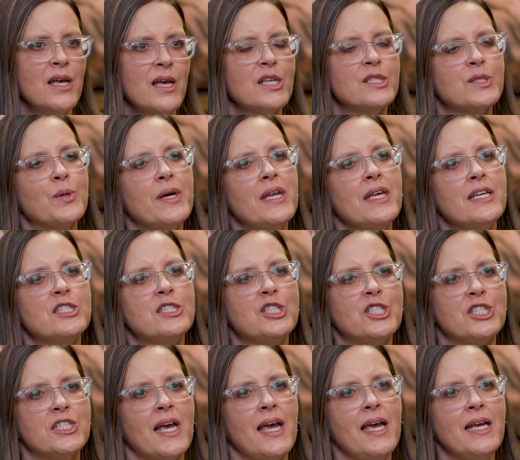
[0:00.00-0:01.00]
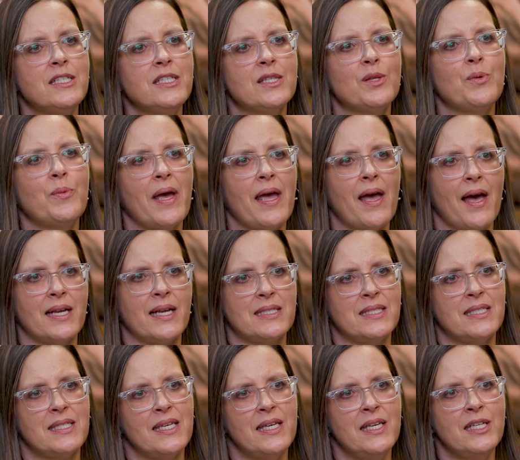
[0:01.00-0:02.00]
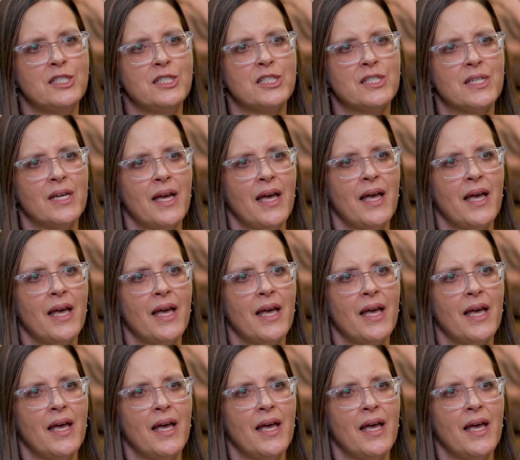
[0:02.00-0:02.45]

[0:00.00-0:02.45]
So it has changed the way I teach